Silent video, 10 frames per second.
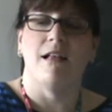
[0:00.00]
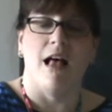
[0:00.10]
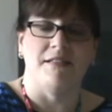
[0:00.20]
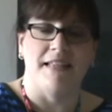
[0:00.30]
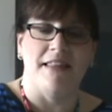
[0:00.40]

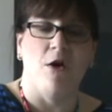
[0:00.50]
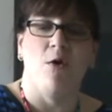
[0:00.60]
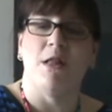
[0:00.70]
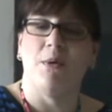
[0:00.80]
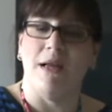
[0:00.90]
I'll say the
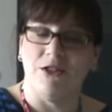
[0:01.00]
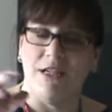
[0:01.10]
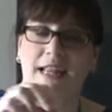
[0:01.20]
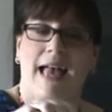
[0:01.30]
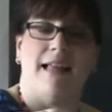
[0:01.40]
whole
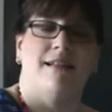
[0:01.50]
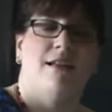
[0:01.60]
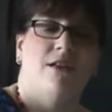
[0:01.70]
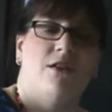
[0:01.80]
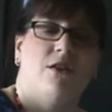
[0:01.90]
equation again.
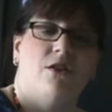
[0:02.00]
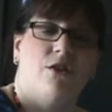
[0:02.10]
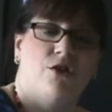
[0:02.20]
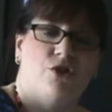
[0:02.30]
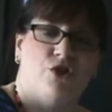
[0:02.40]

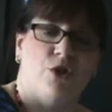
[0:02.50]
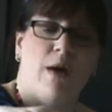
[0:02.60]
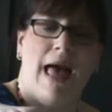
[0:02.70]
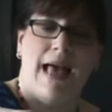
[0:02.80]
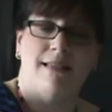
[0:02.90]

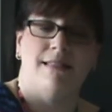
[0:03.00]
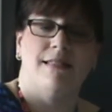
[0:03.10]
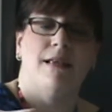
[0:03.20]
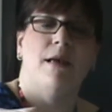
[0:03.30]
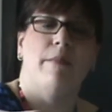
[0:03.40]

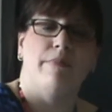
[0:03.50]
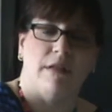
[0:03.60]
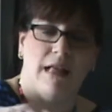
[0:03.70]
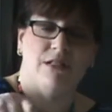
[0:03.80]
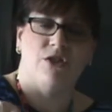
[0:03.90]
2x
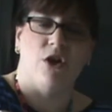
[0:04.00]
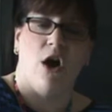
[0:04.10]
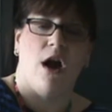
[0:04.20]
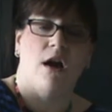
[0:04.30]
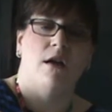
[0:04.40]
plus
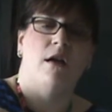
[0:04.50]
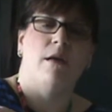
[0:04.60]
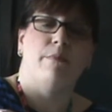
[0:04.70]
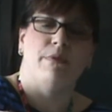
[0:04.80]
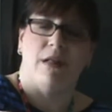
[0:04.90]
star
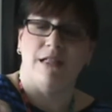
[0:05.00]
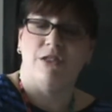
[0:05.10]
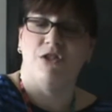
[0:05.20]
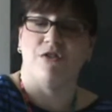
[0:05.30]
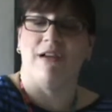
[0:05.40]

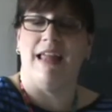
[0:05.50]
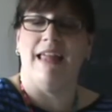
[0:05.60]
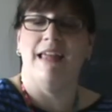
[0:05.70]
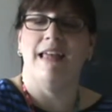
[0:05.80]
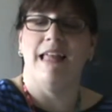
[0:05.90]
plus 3